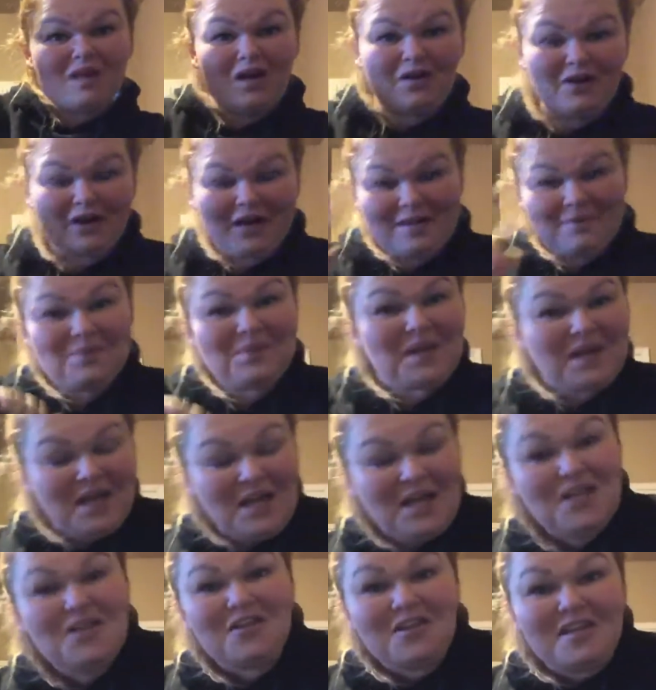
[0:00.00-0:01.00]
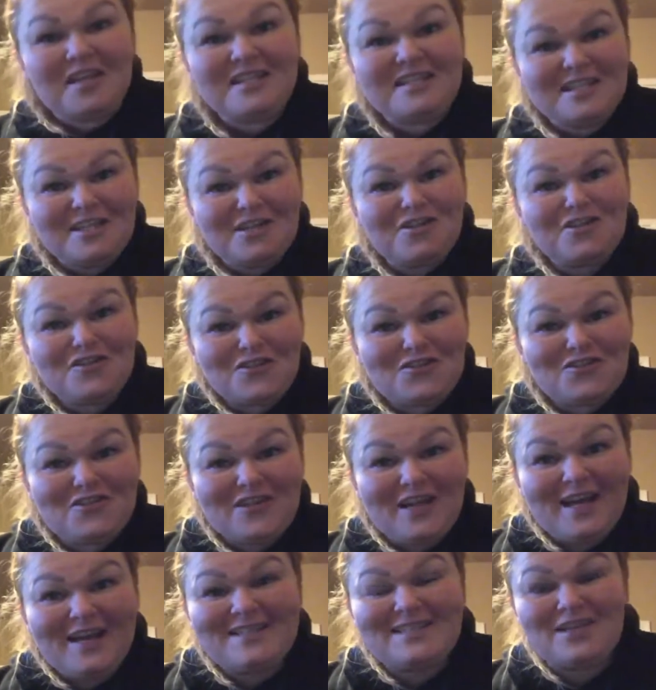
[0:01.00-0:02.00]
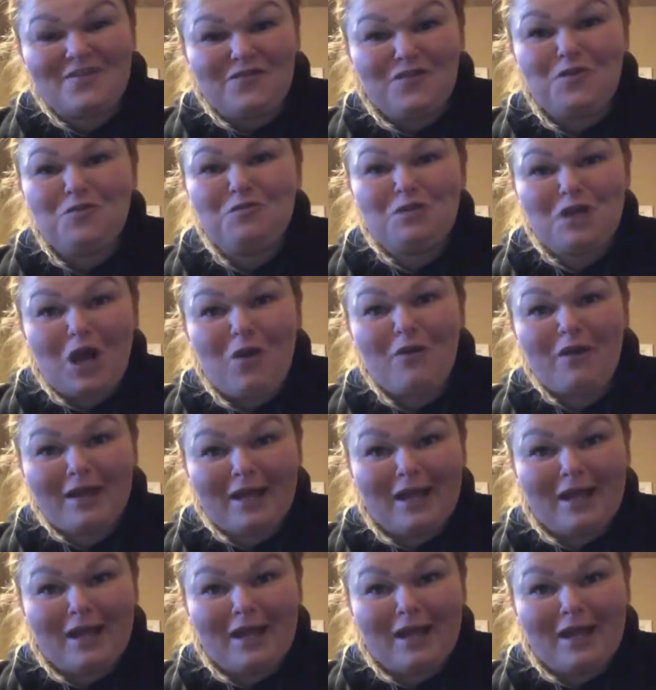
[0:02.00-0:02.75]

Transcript: All right? Consider success if you don't